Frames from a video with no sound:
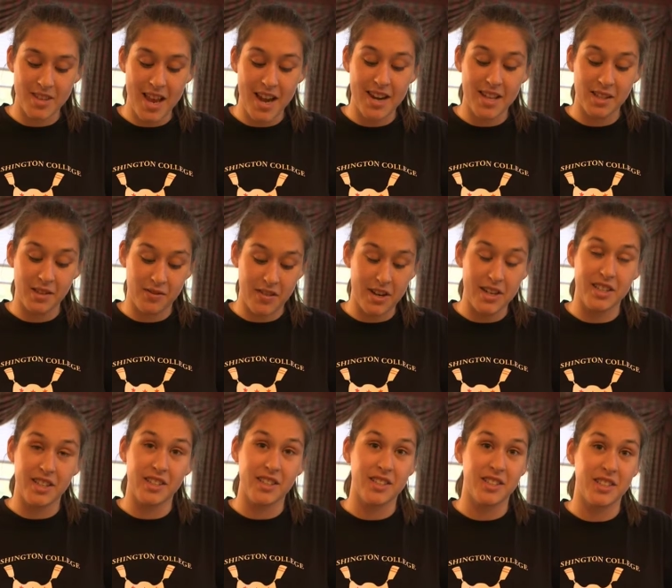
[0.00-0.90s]
And it's
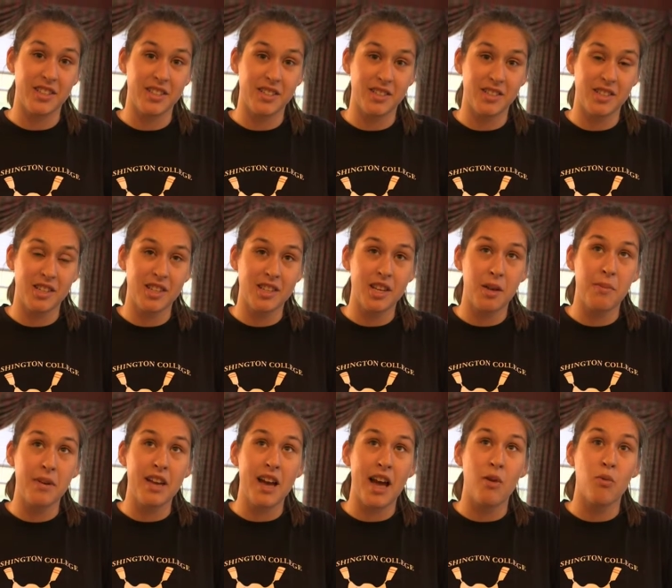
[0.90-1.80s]
very delicious.
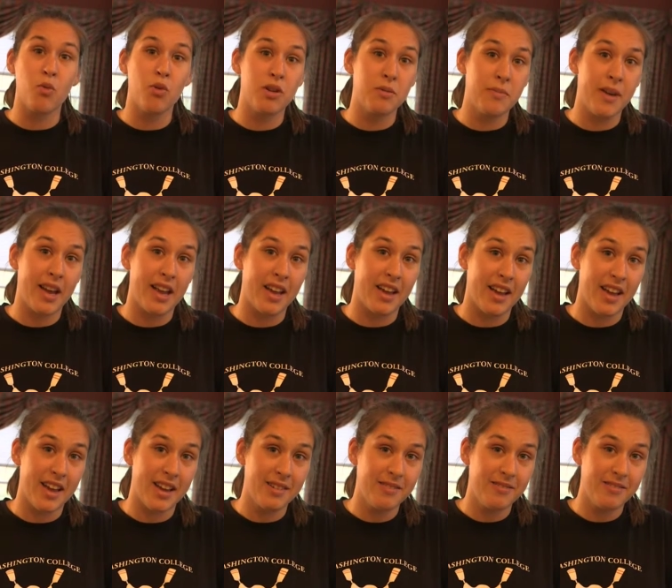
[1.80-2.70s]
Something I would make
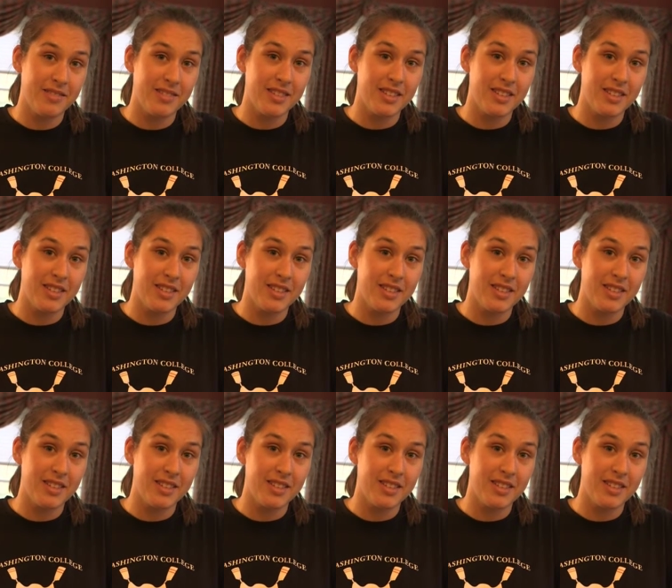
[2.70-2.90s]
again.